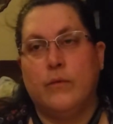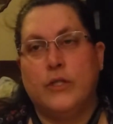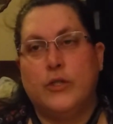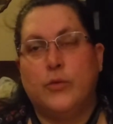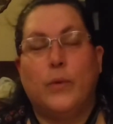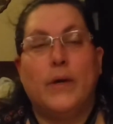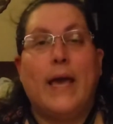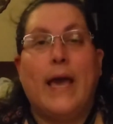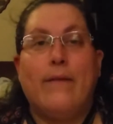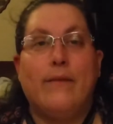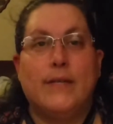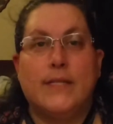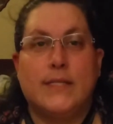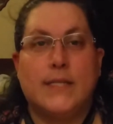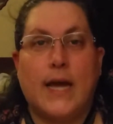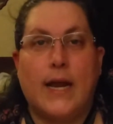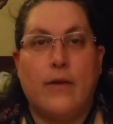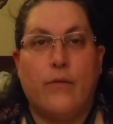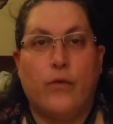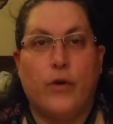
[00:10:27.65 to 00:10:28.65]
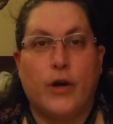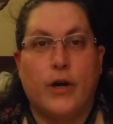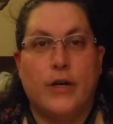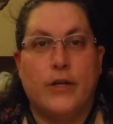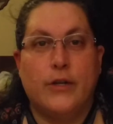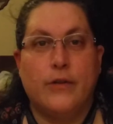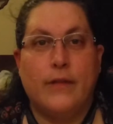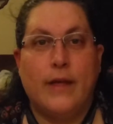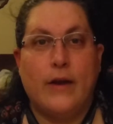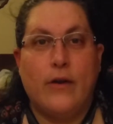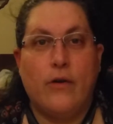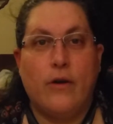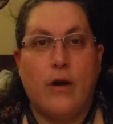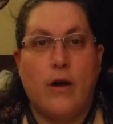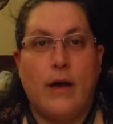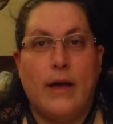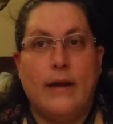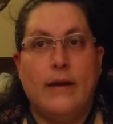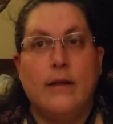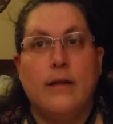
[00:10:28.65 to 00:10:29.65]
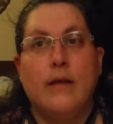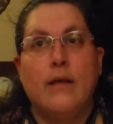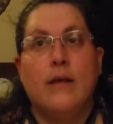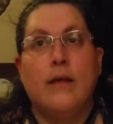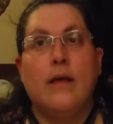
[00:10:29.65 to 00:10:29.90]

which we haven't decided if we're going to do that or not.